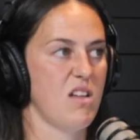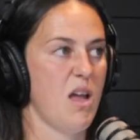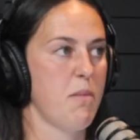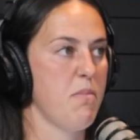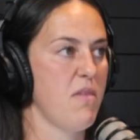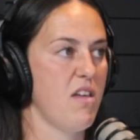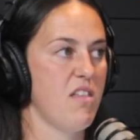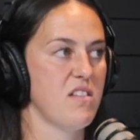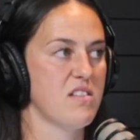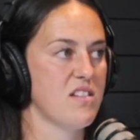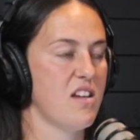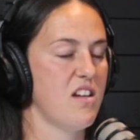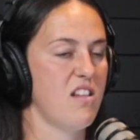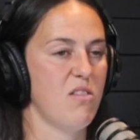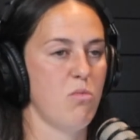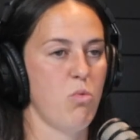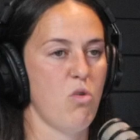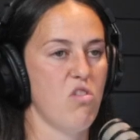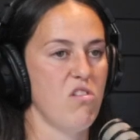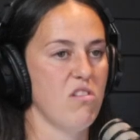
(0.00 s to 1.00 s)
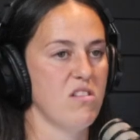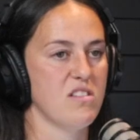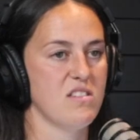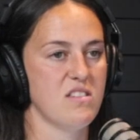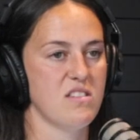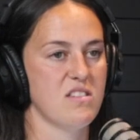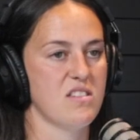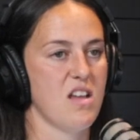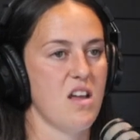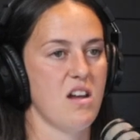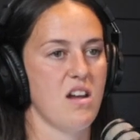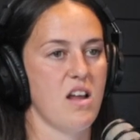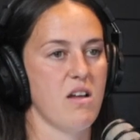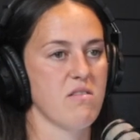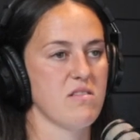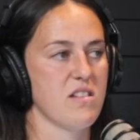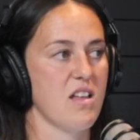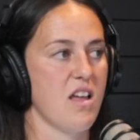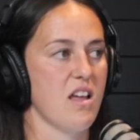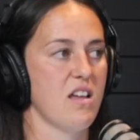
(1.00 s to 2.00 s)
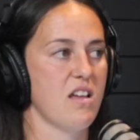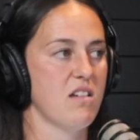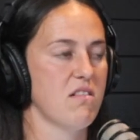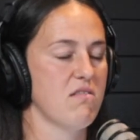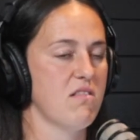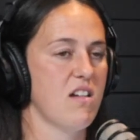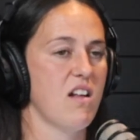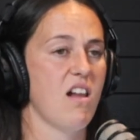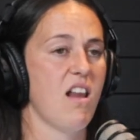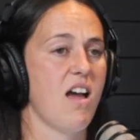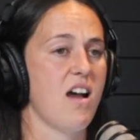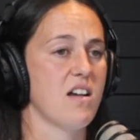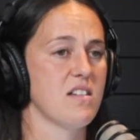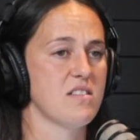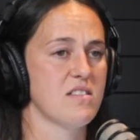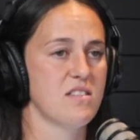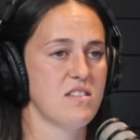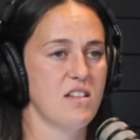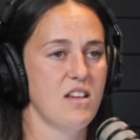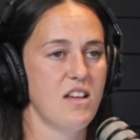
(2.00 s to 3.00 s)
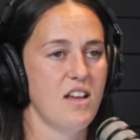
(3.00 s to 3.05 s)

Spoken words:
I'm the other side of the world in the sun. I was like, class.